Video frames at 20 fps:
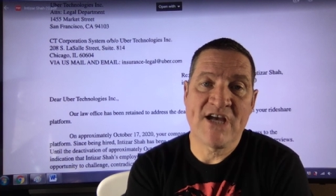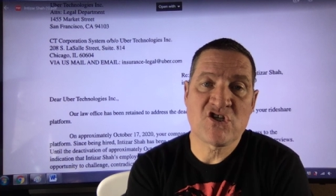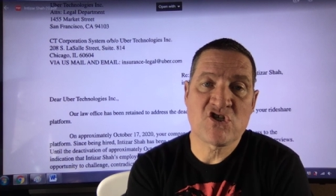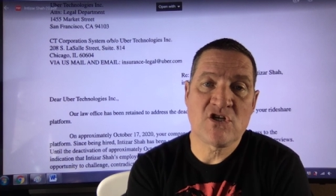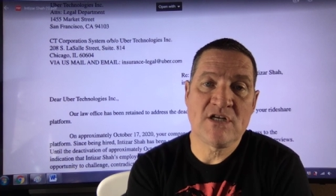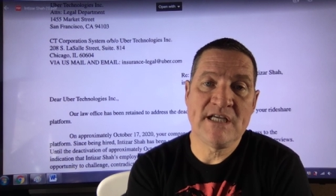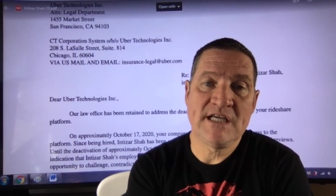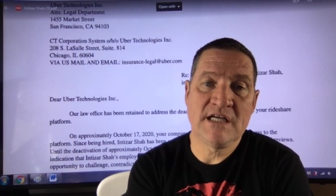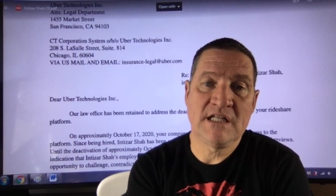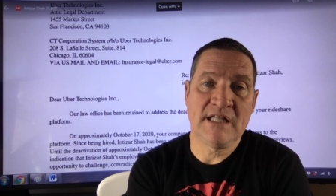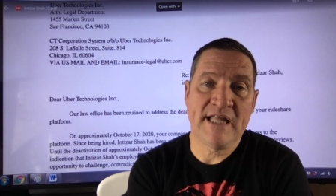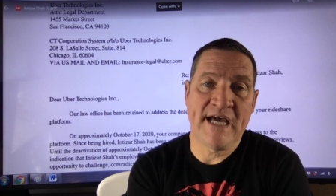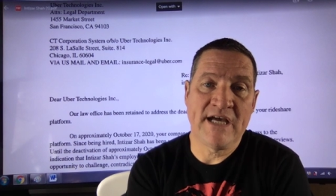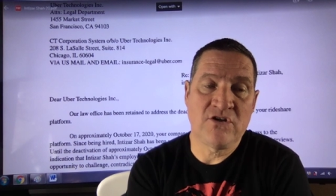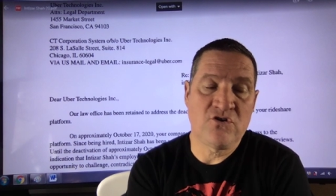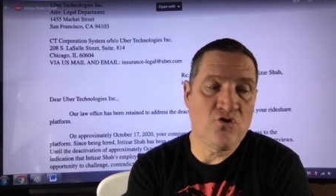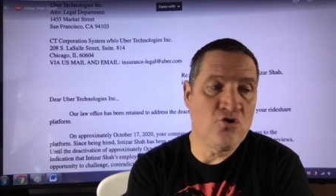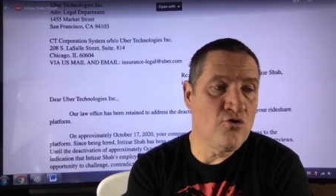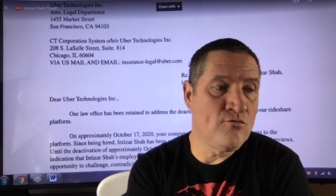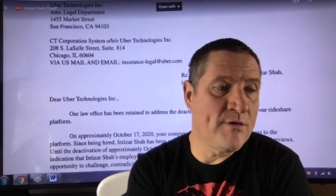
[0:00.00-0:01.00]
legal at
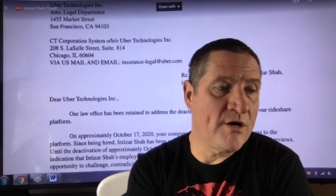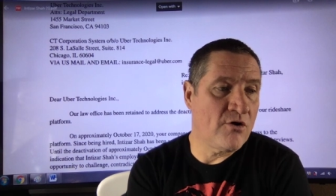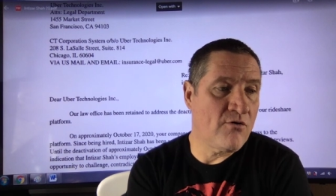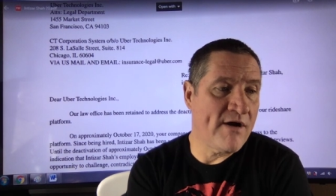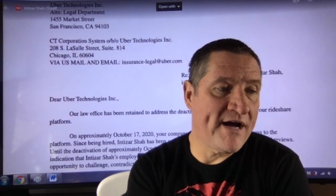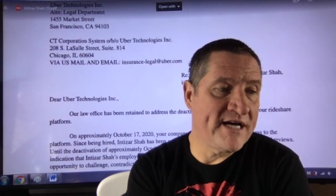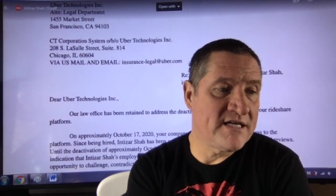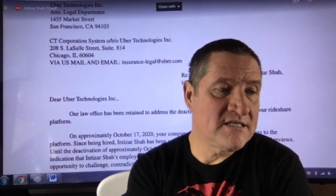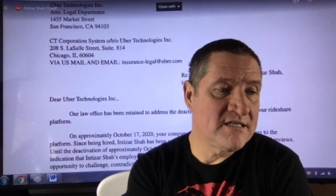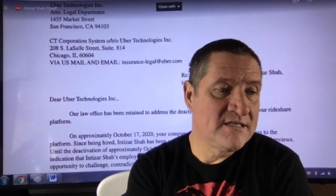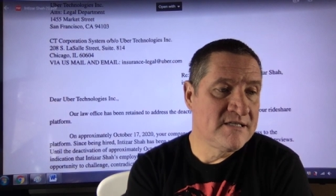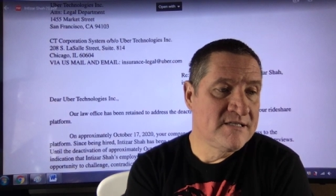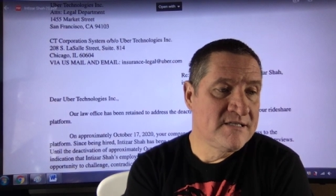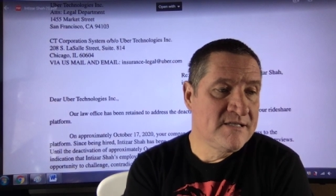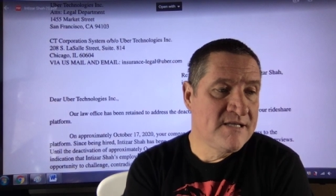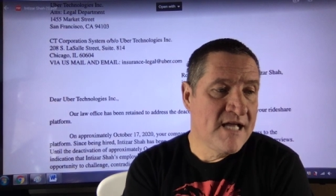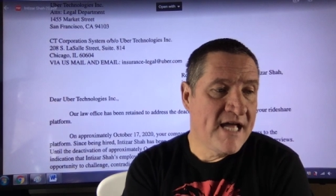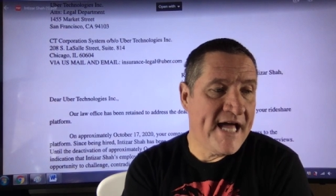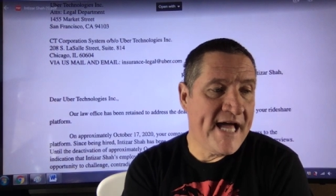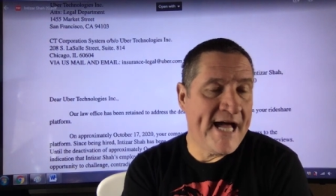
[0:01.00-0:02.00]
Uber, right?
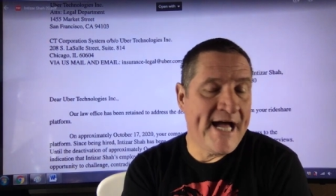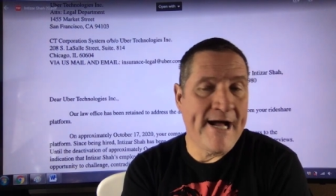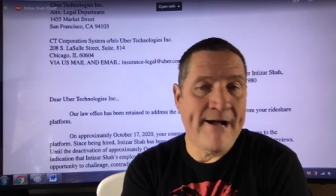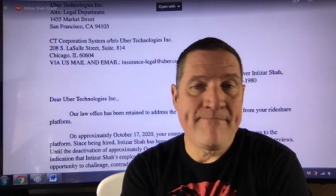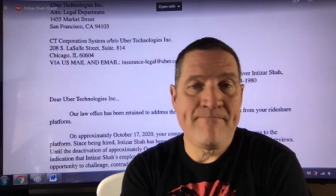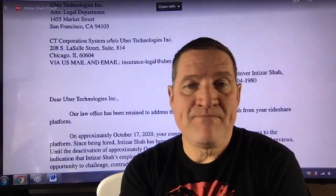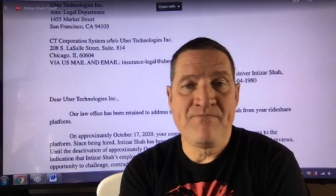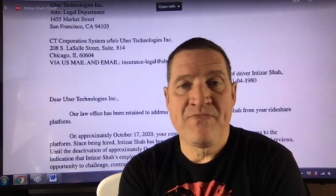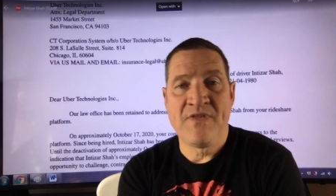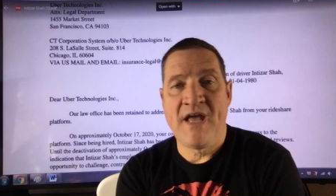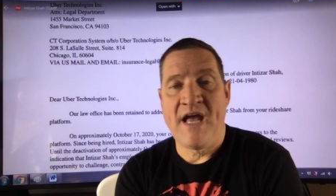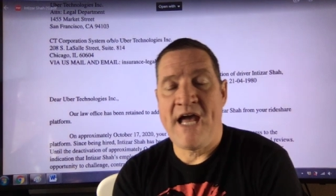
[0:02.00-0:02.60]
Um,